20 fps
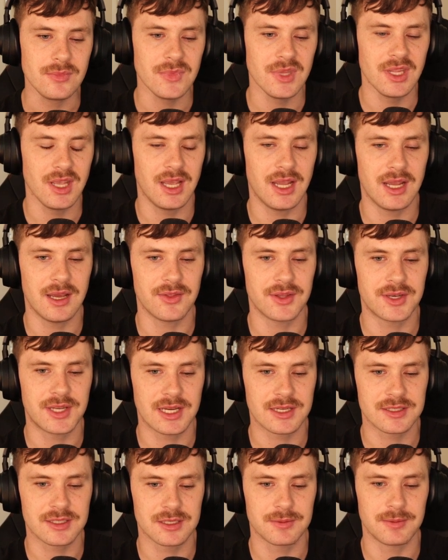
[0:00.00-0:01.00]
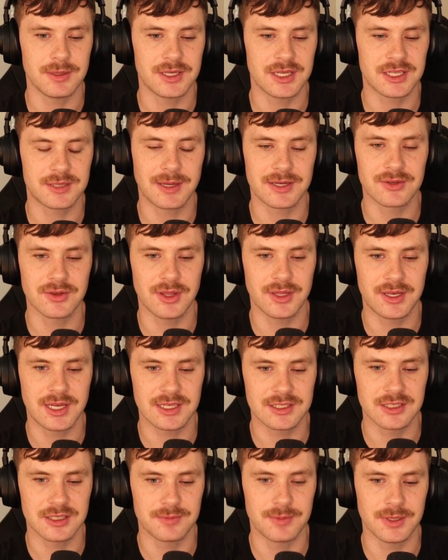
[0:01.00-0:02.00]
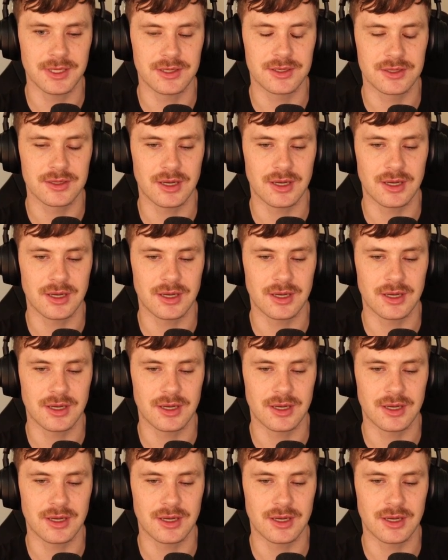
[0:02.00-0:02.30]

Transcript: and the text to speech, especially the text to speech.